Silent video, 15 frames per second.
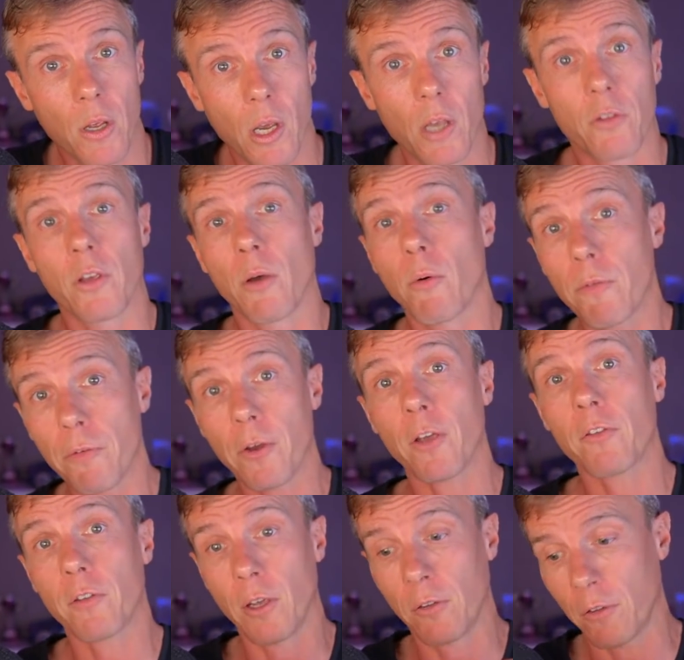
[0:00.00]
It's like, well,
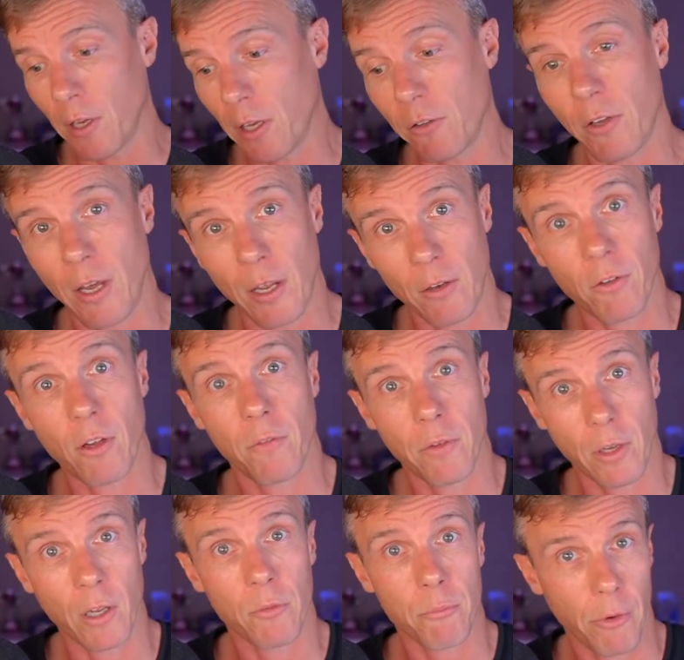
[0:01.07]
firstly, as an easy answer, if
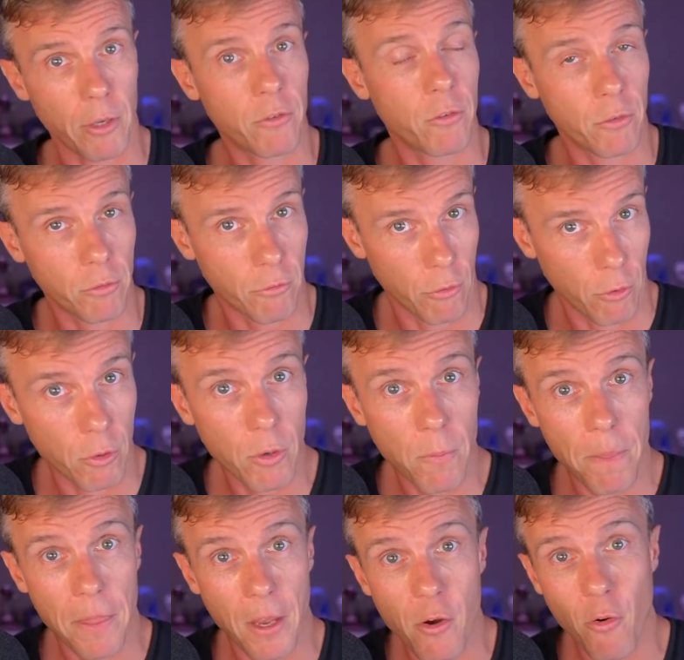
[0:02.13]
it gets breached, you're screwed,
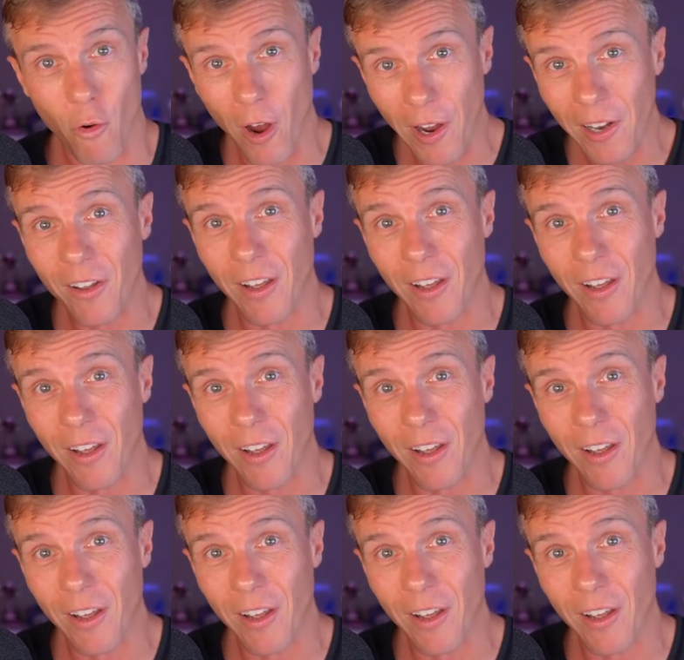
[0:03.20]
right?